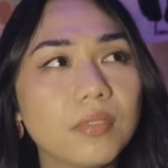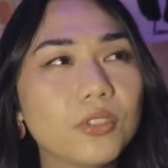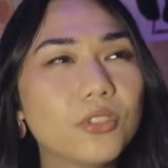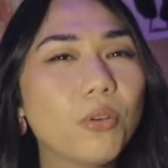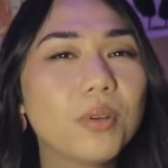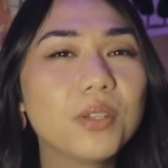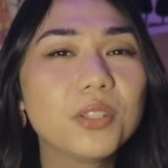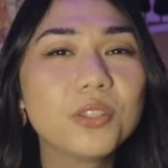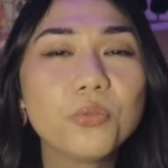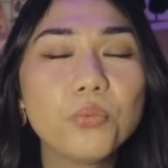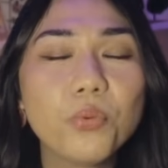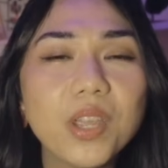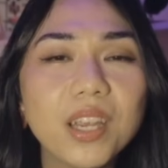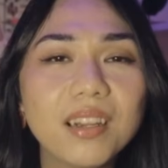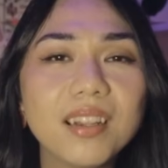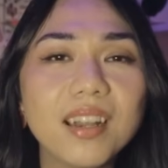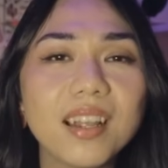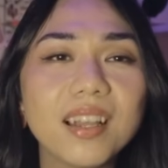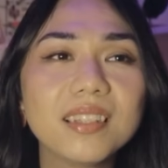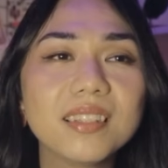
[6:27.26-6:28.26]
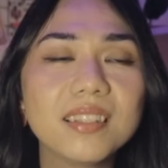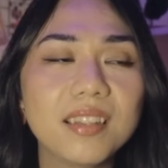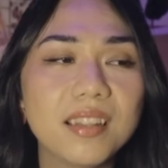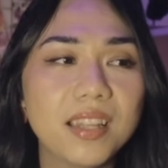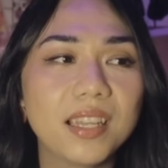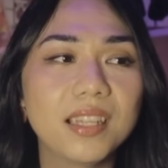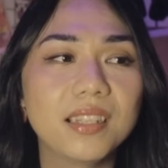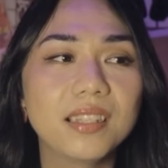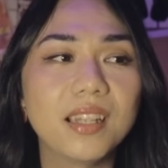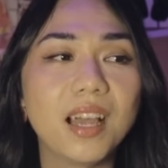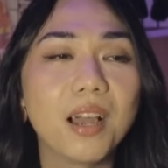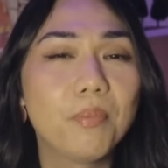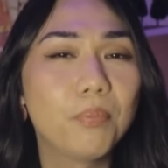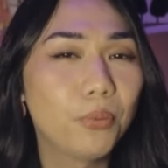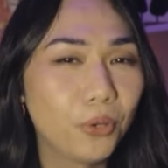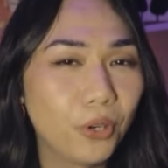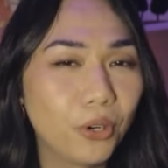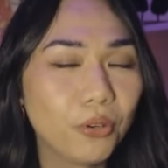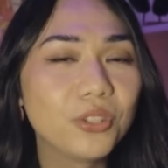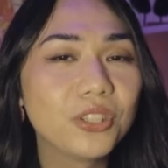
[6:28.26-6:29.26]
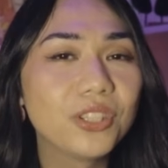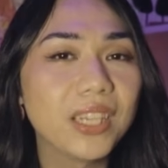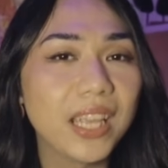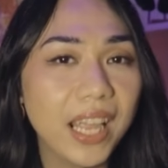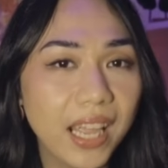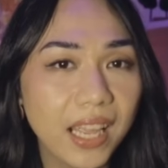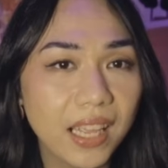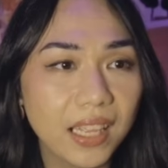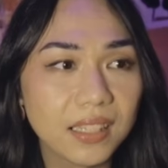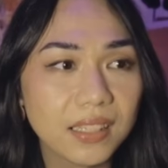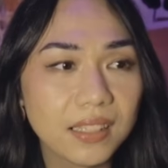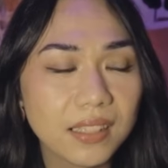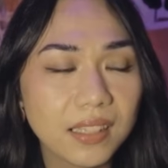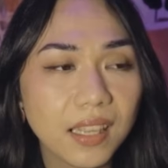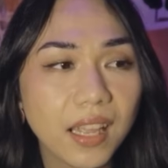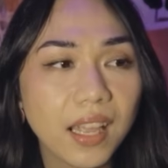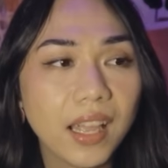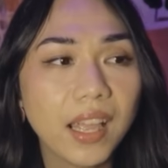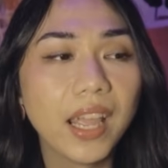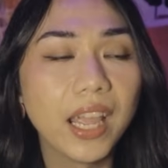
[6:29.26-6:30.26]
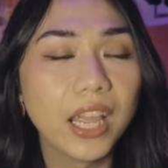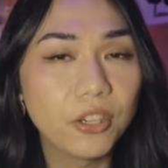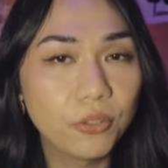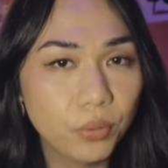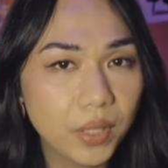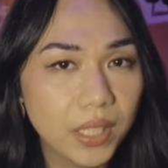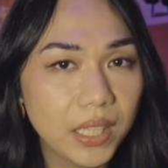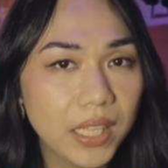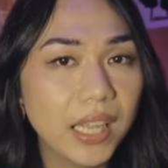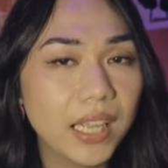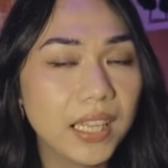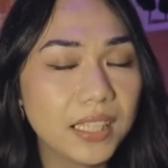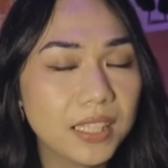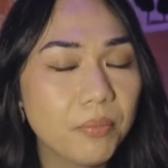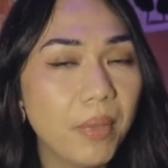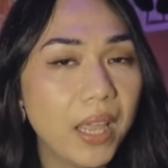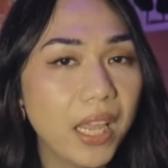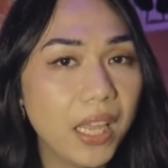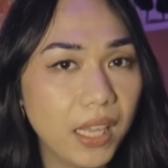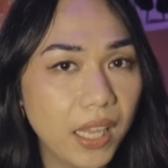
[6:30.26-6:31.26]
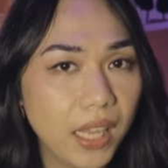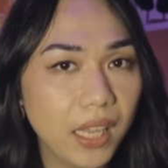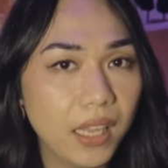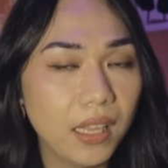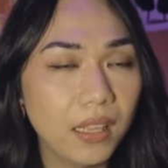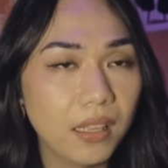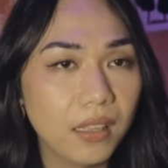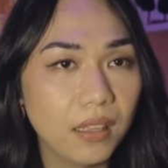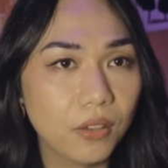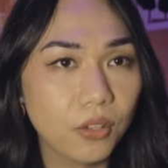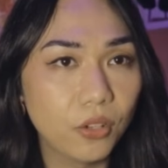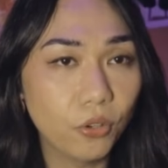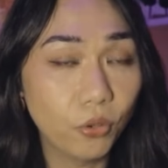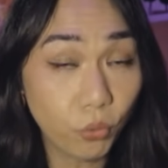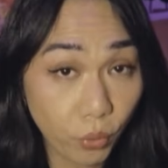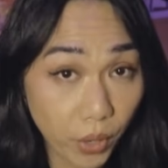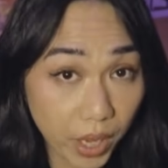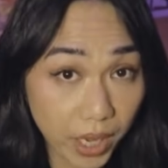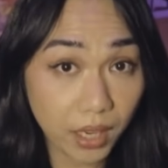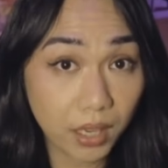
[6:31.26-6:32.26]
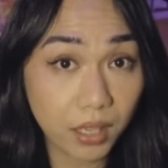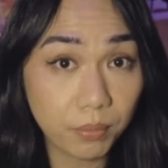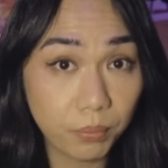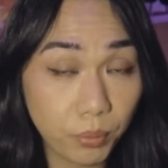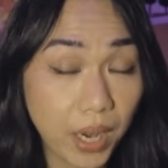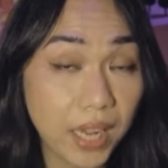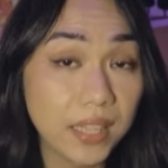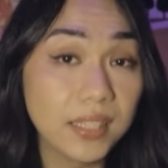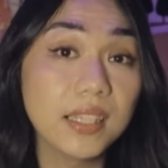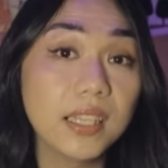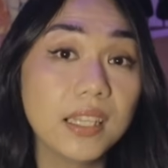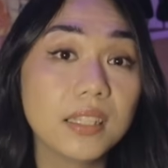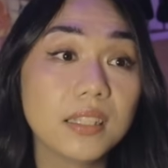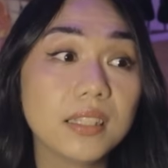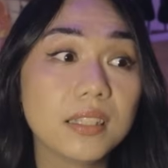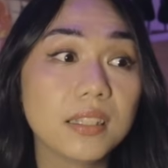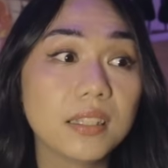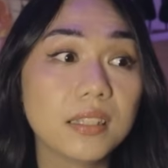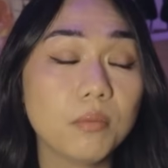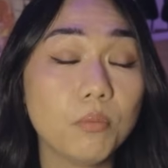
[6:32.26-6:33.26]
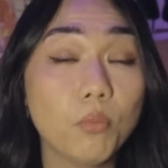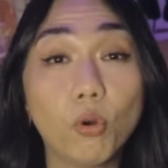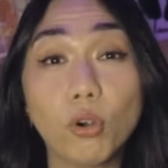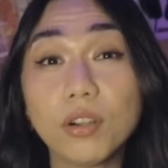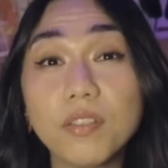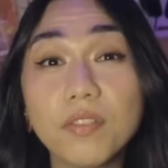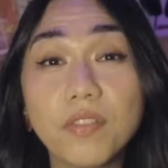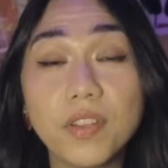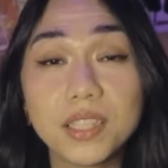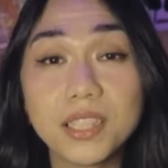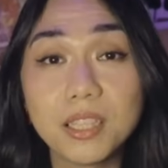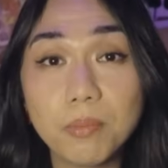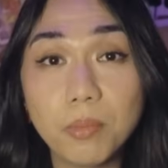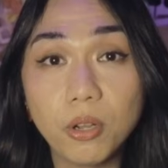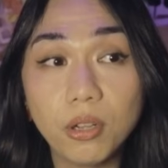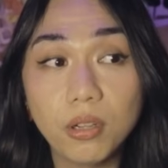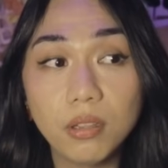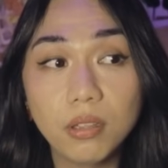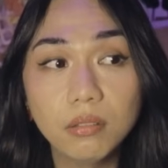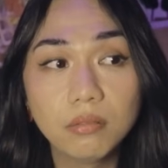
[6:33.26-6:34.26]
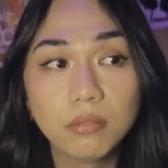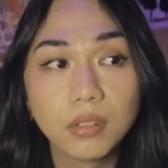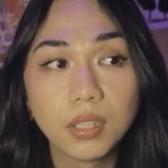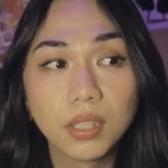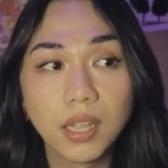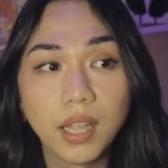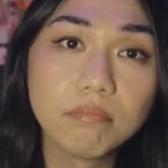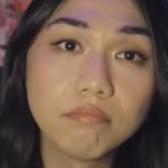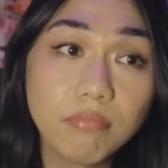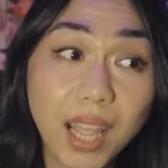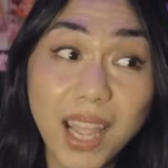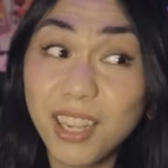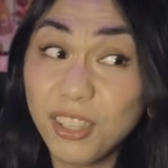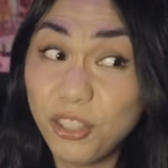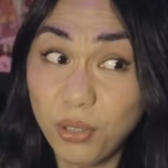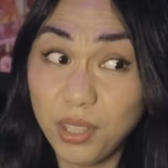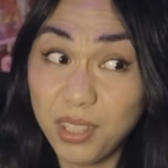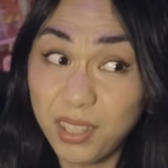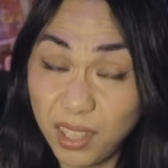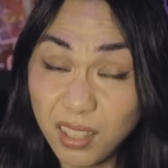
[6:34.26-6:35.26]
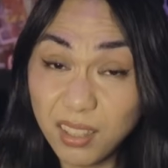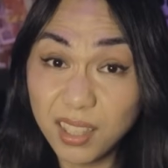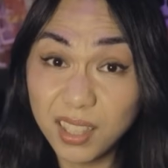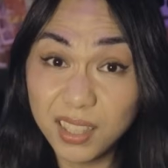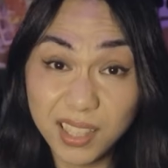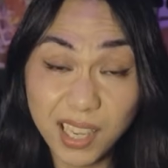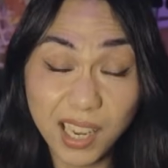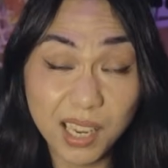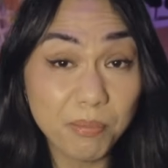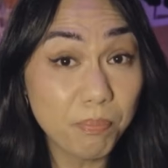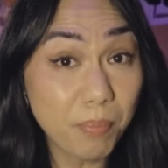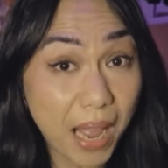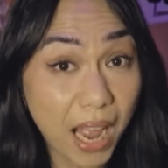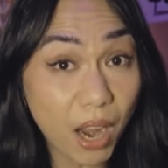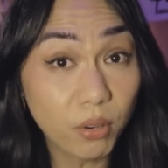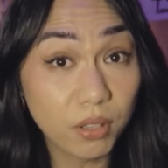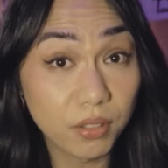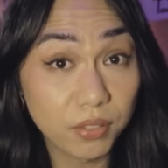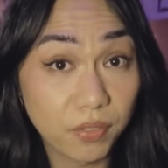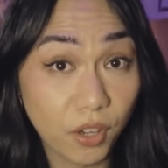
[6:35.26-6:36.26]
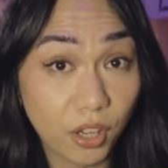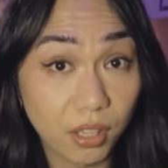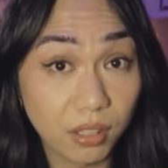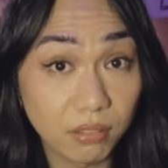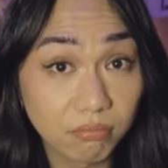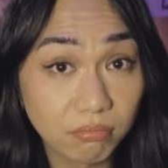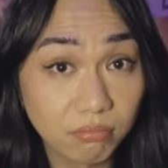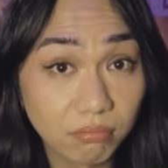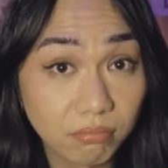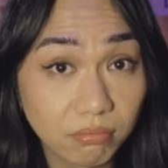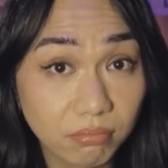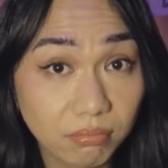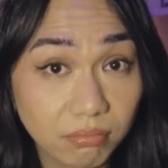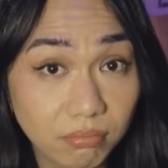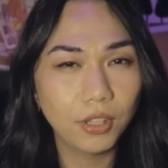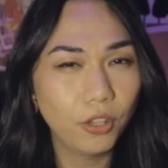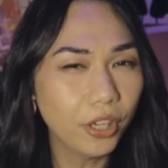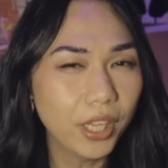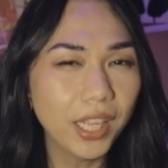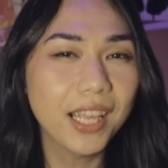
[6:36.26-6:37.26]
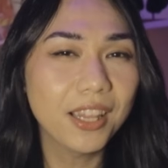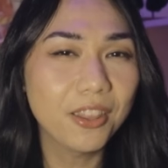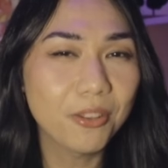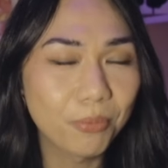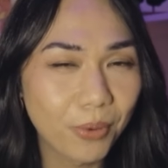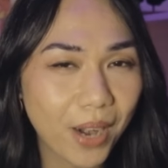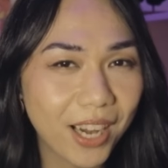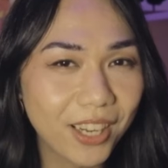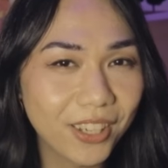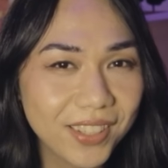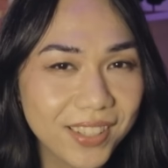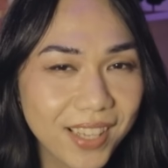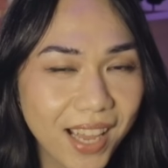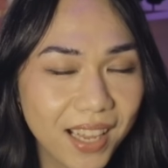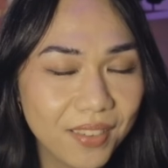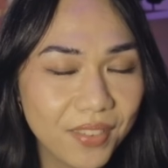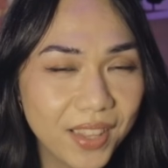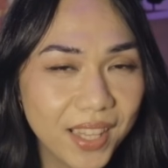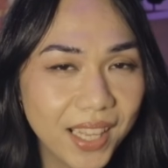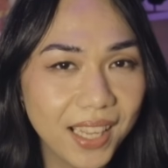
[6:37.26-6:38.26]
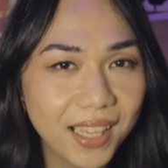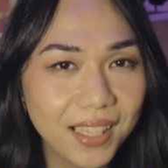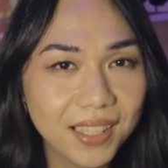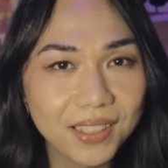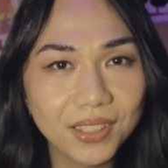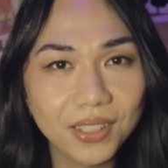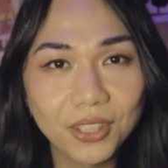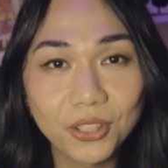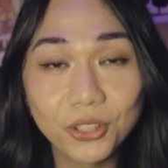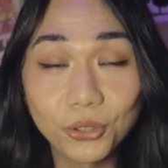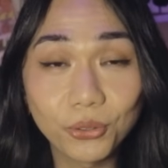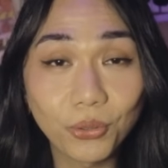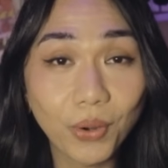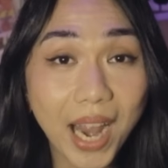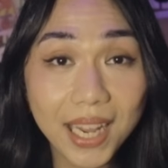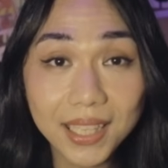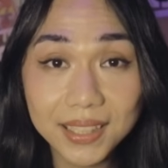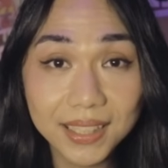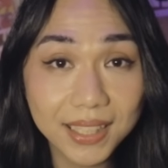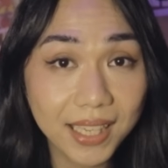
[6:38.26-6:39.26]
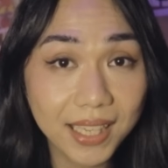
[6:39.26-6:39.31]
So as weird as this approach is, it really is making queer presence more visible and to a certain extent powerful. Looking at the brighter side of things, drag